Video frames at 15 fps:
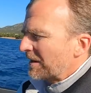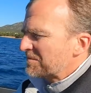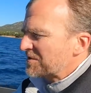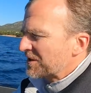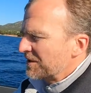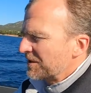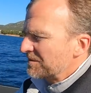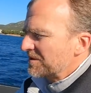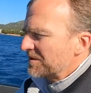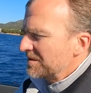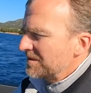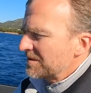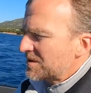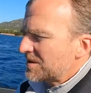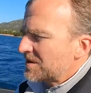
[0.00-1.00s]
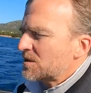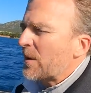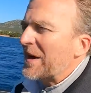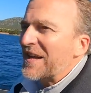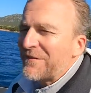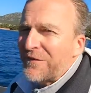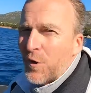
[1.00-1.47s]
up to
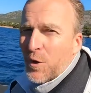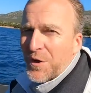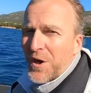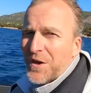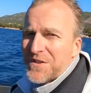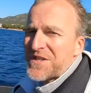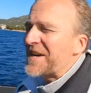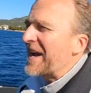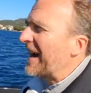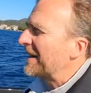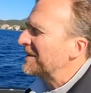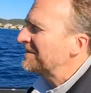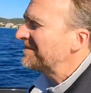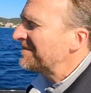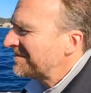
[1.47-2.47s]
24 knots now.